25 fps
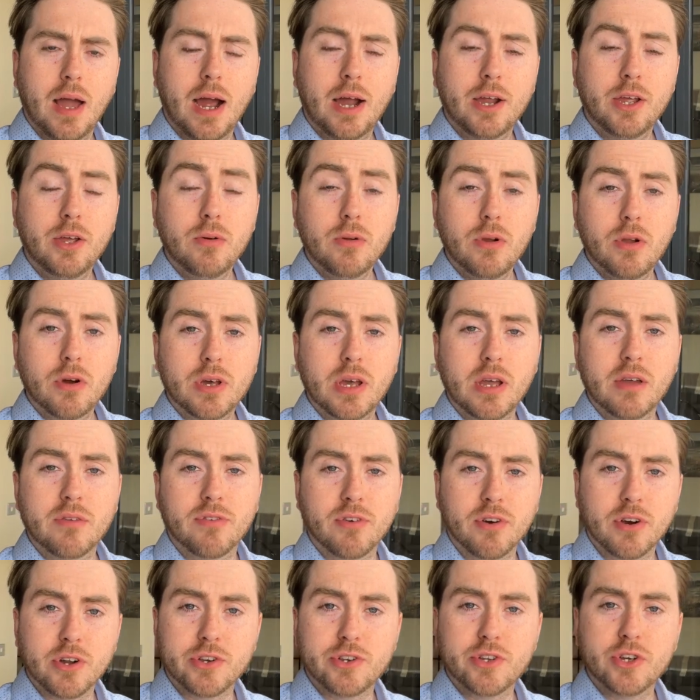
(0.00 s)
Are you looking
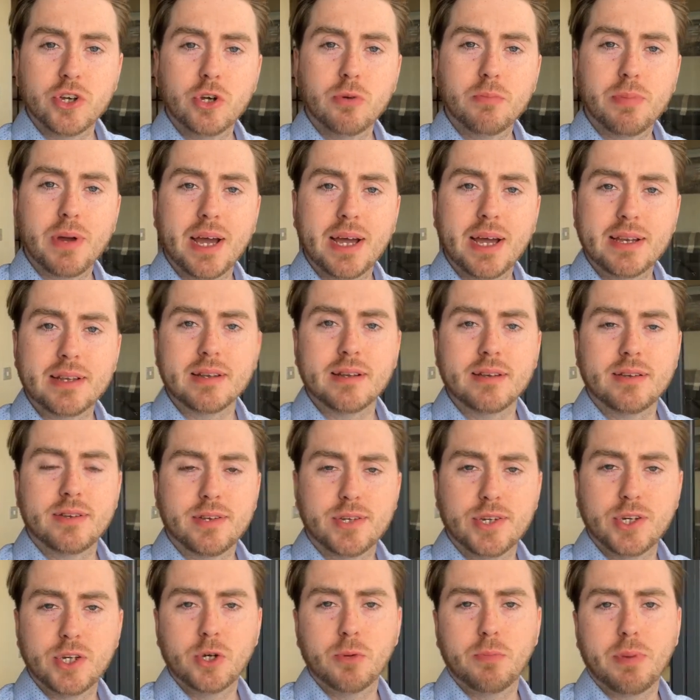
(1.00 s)
for a two-bed,
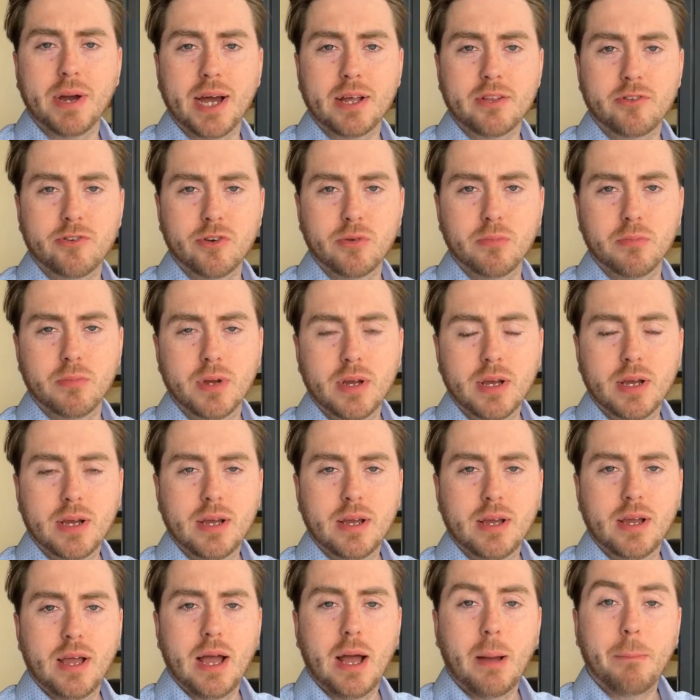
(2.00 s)
two-bathroom
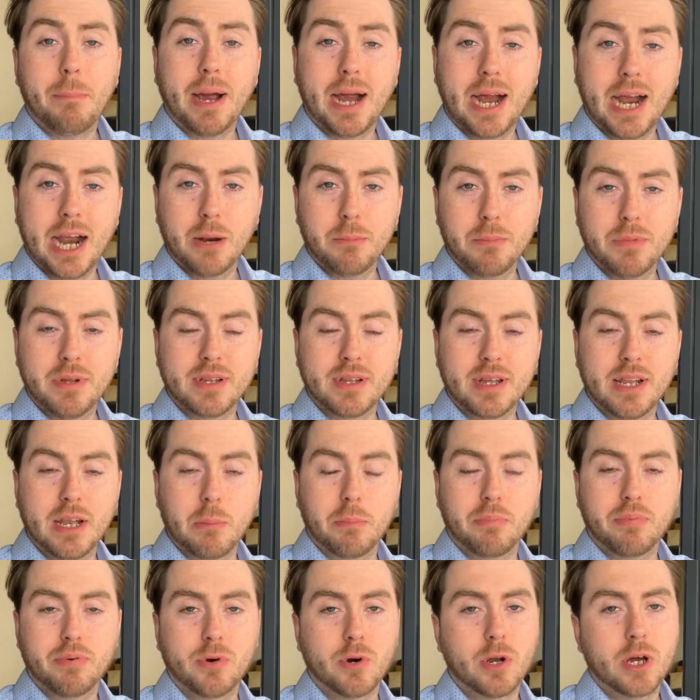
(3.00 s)
apartment in a
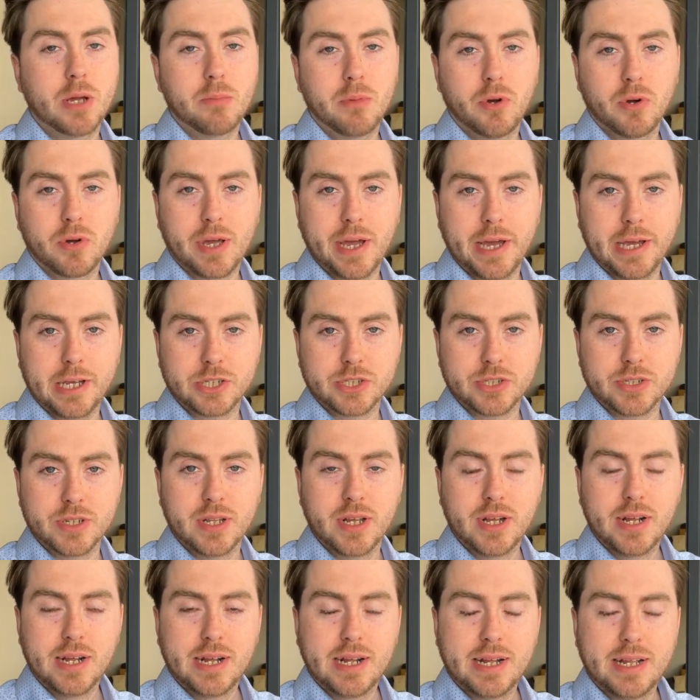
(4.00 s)
prime location?
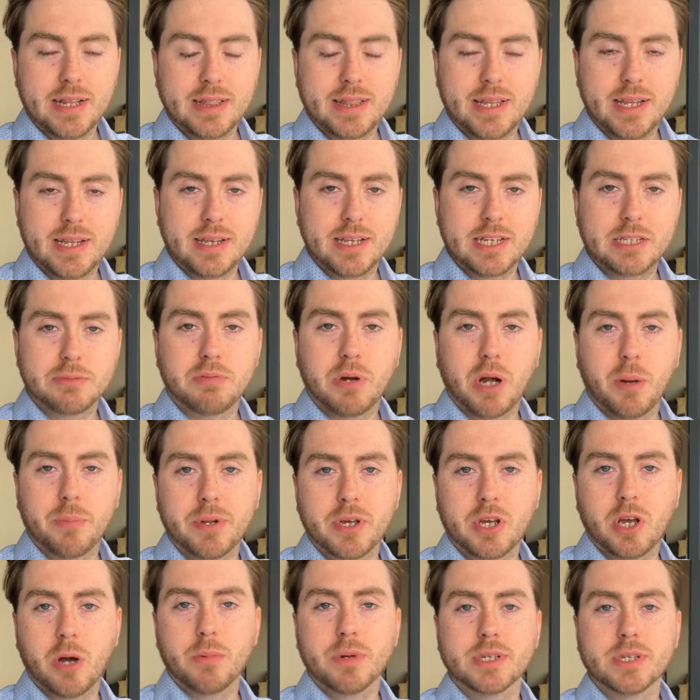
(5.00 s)
Then this
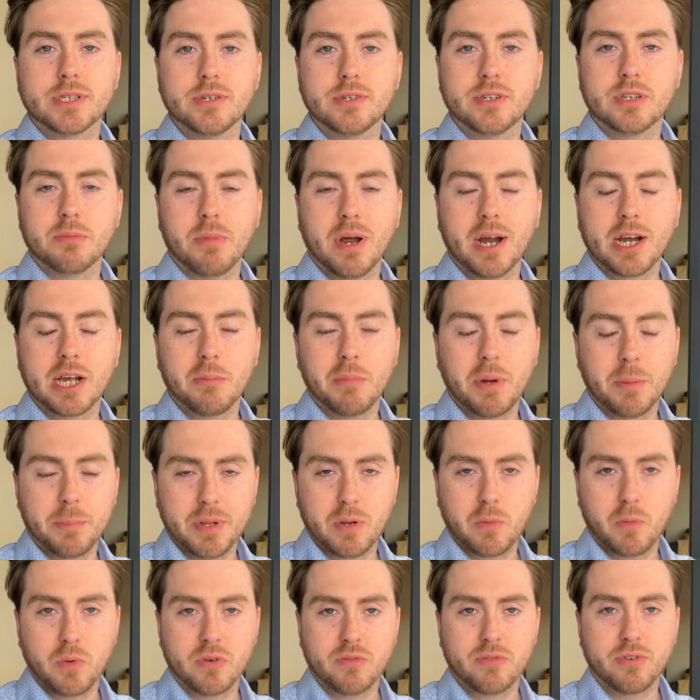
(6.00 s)
property coming soon to market might be
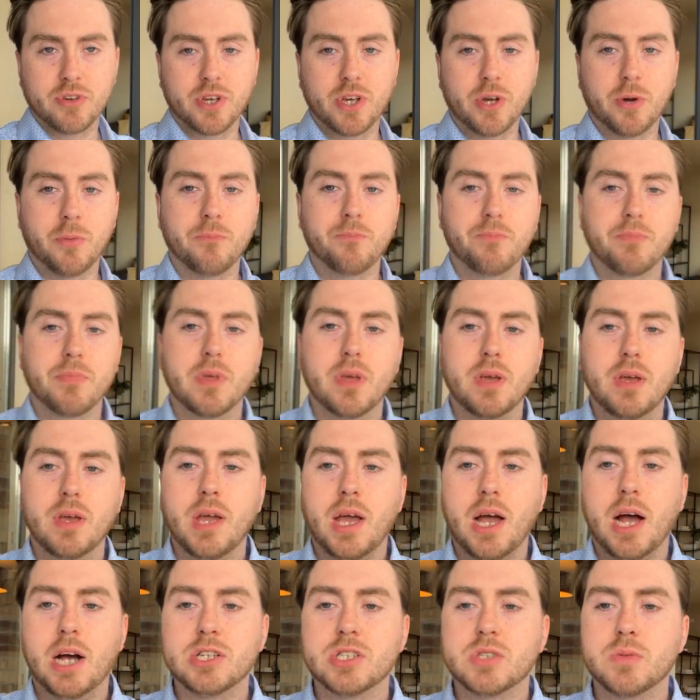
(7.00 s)
the one for you.
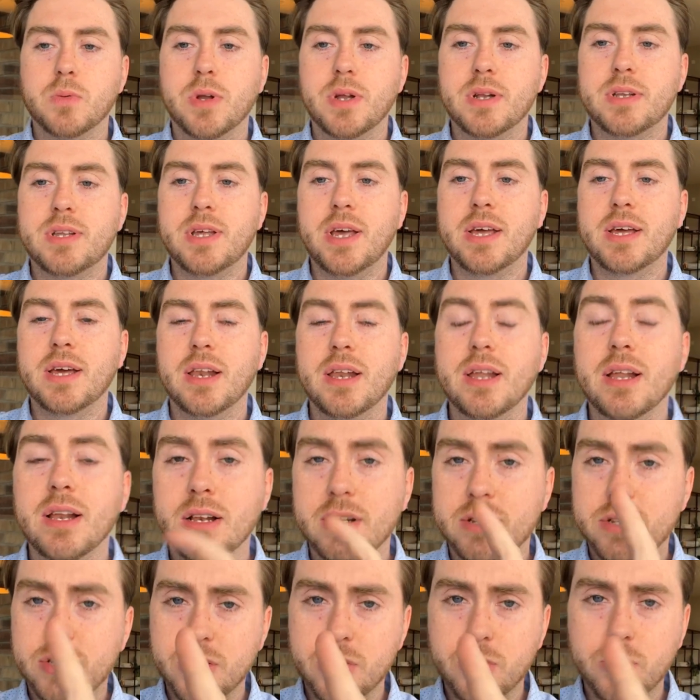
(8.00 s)
I just want to take a
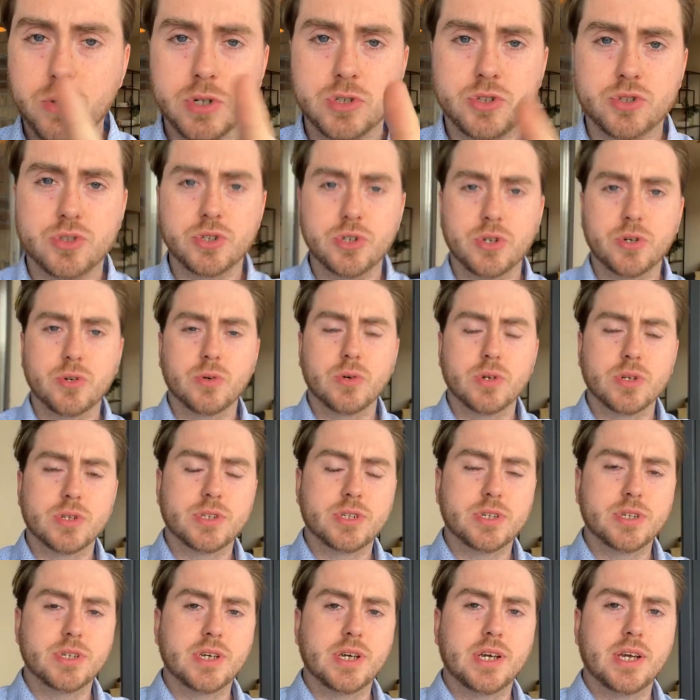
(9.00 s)
little tour through
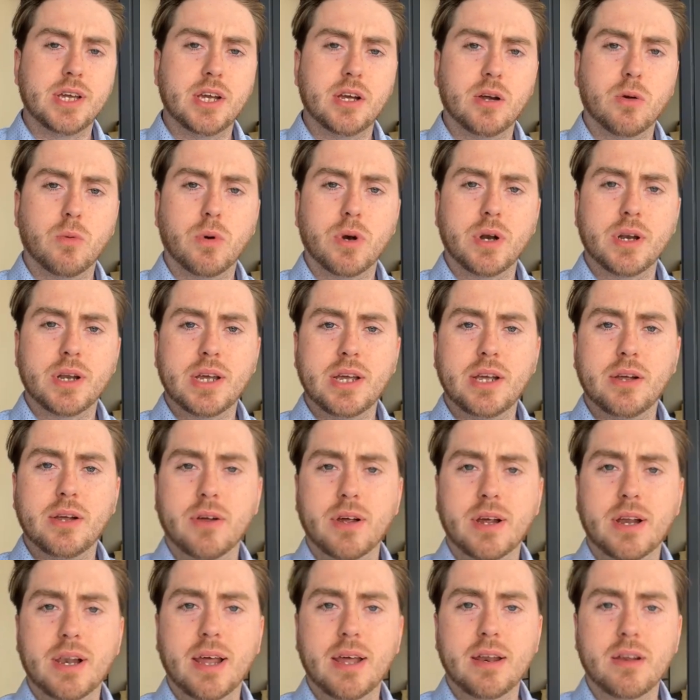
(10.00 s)
to you here. We're here
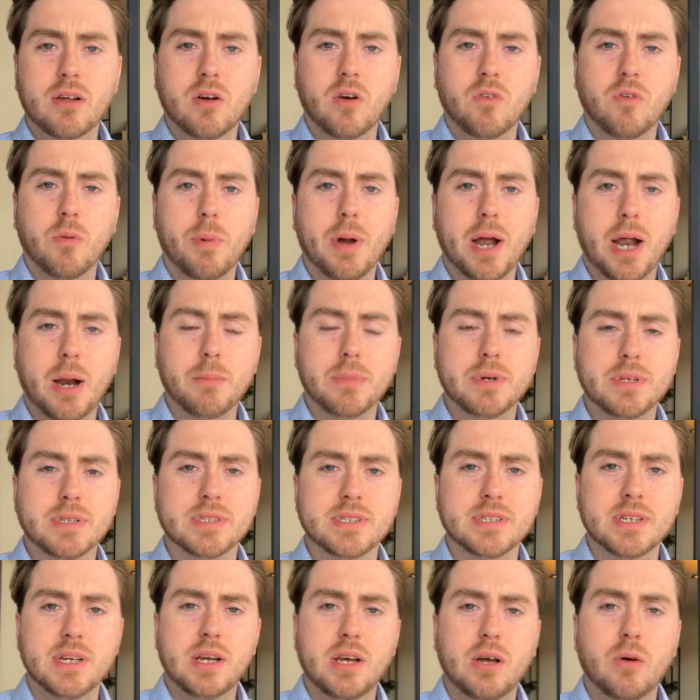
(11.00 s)
in Glencove
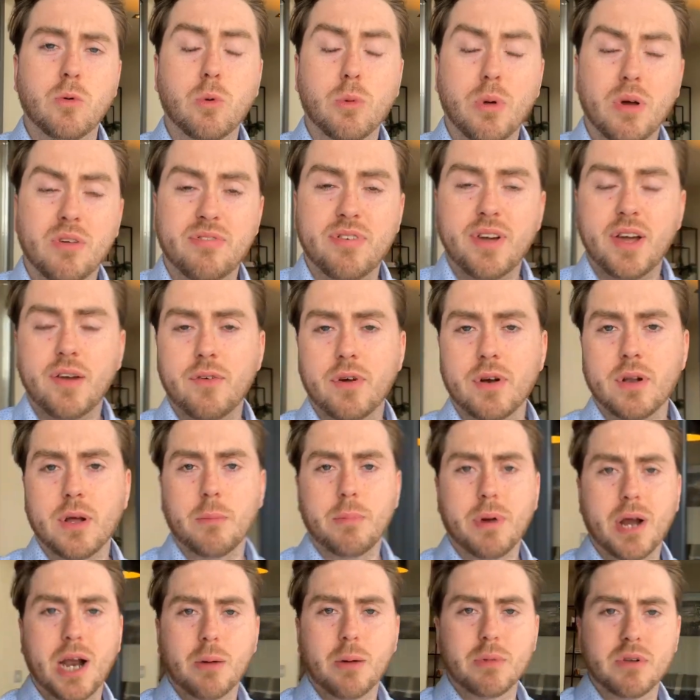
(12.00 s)
Apartments, one of my favourite
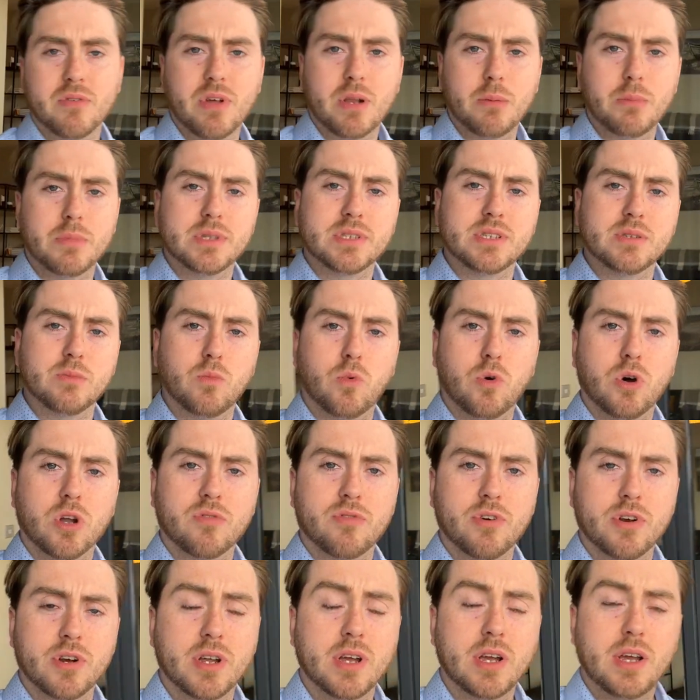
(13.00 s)
apartment developments in
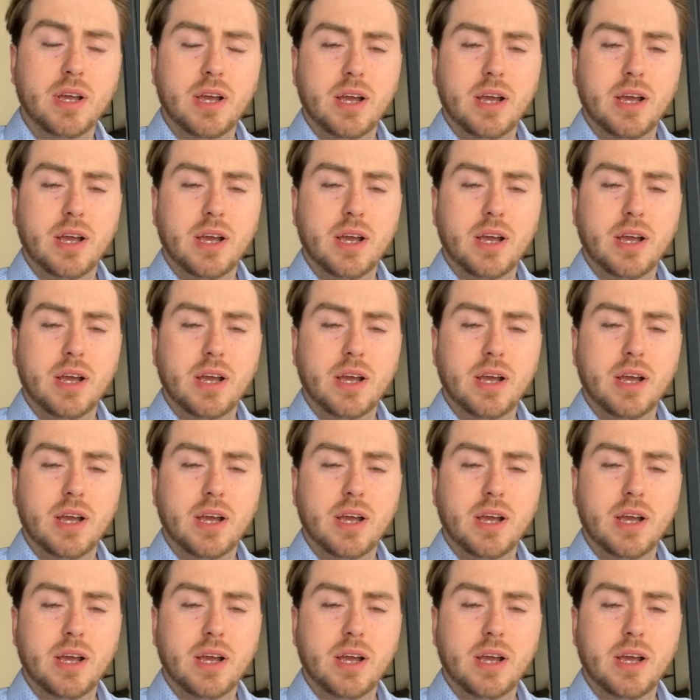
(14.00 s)
Waterford.